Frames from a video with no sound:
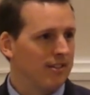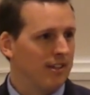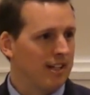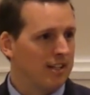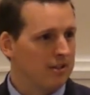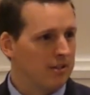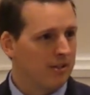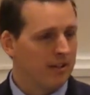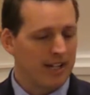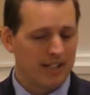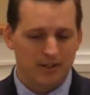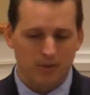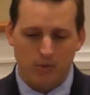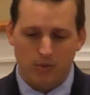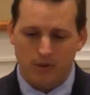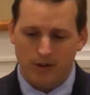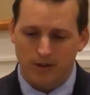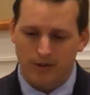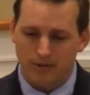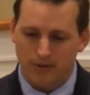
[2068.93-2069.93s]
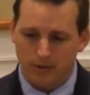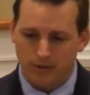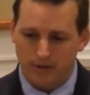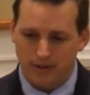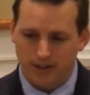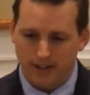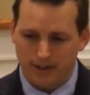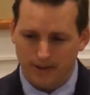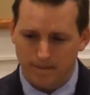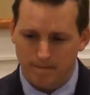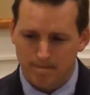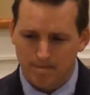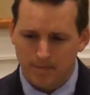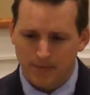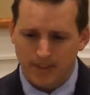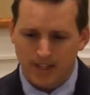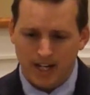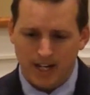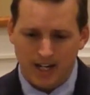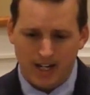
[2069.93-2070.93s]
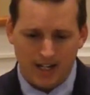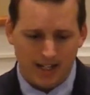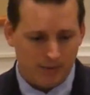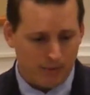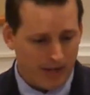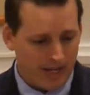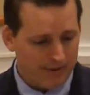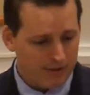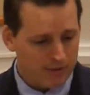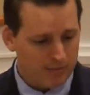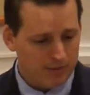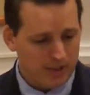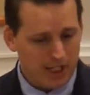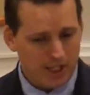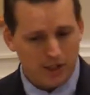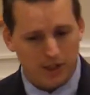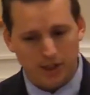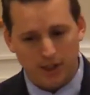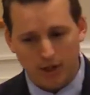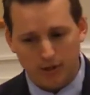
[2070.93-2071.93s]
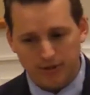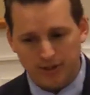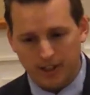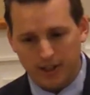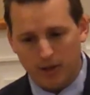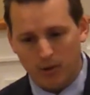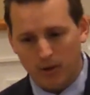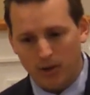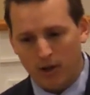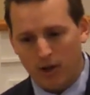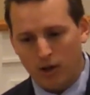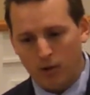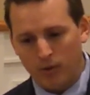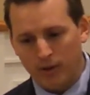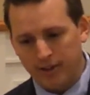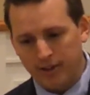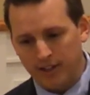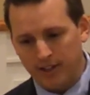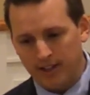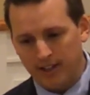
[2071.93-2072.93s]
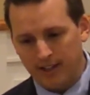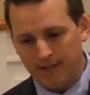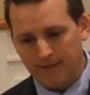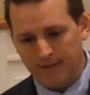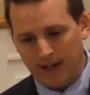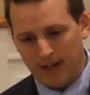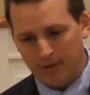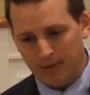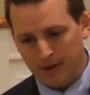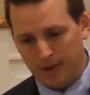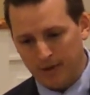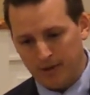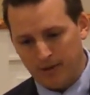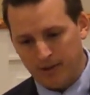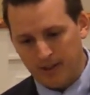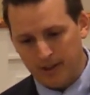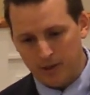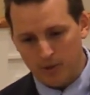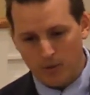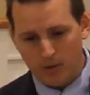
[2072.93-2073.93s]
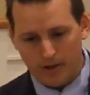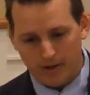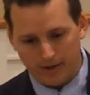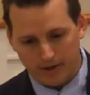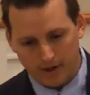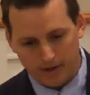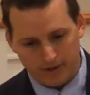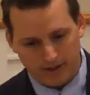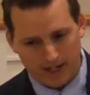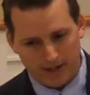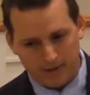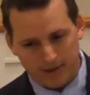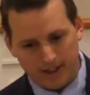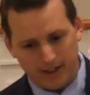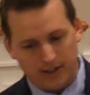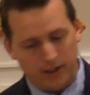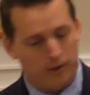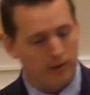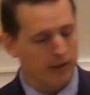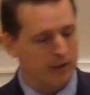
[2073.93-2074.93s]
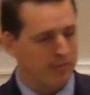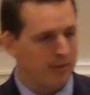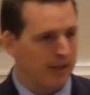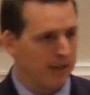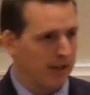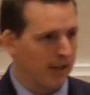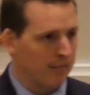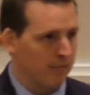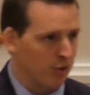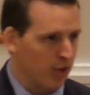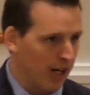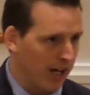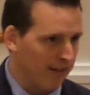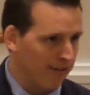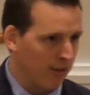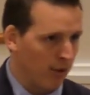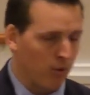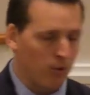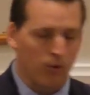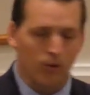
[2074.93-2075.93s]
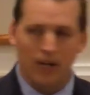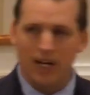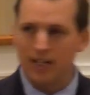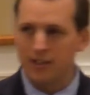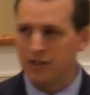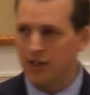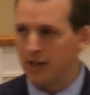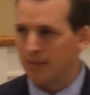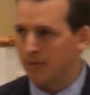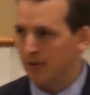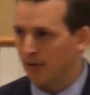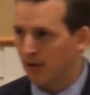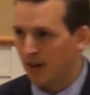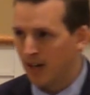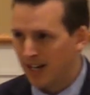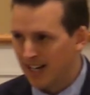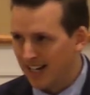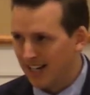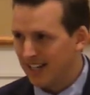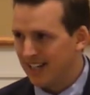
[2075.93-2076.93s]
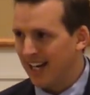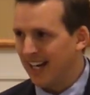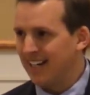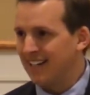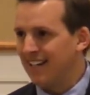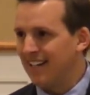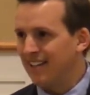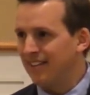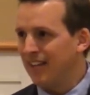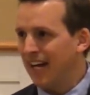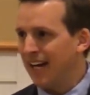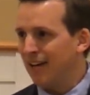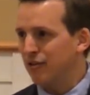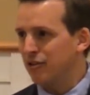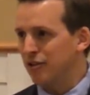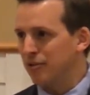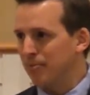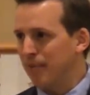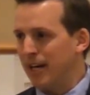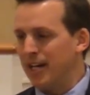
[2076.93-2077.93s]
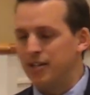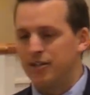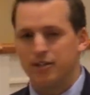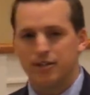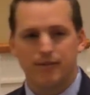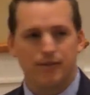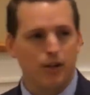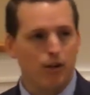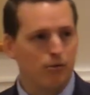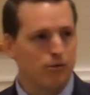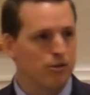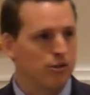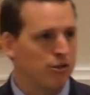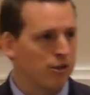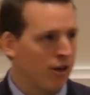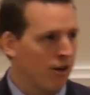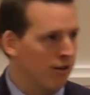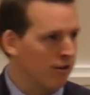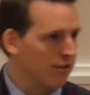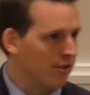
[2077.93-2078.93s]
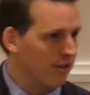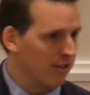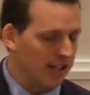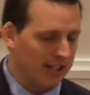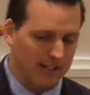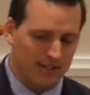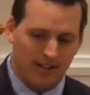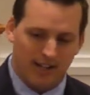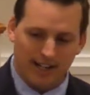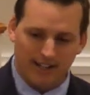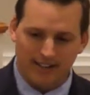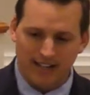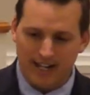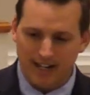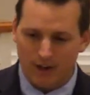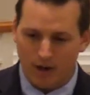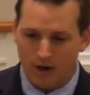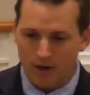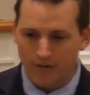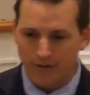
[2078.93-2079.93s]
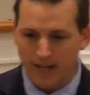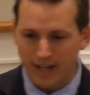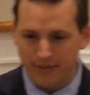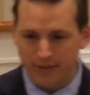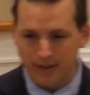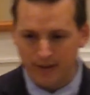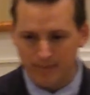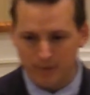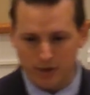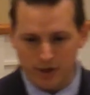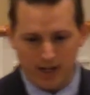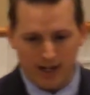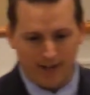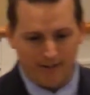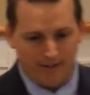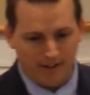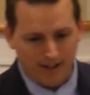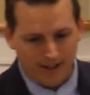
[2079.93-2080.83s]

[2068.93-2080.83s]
And so that's a wonderful thing. We have some teaching notes that go along with it. If I were you and you wanted those, I would get the USB thumb drive, a whole lot cheaper. 19,000 pages of notes, charts, and things like that on that thumb drive.